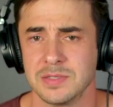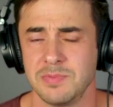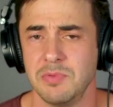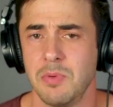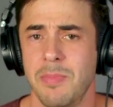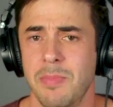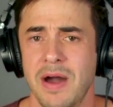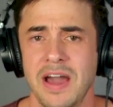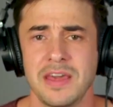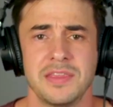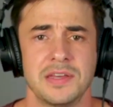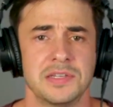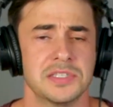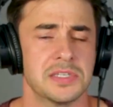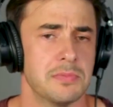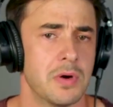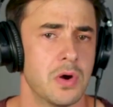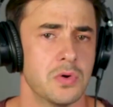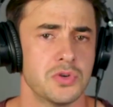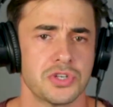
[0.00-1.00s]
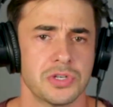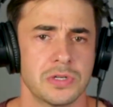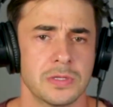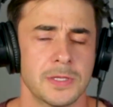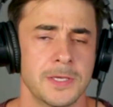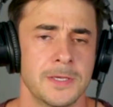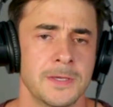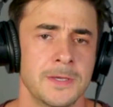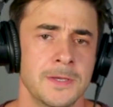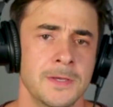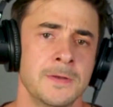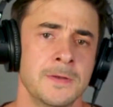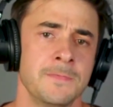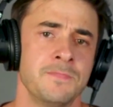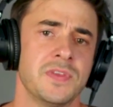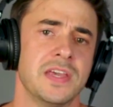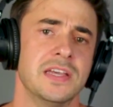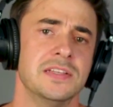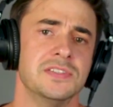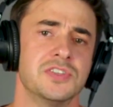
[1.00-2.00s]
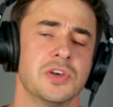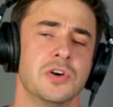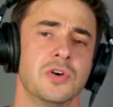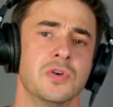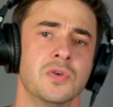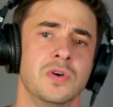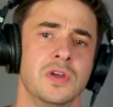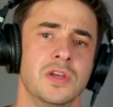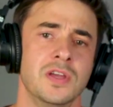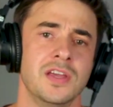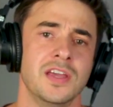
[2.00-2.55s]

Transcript: People buy things emotionally, and so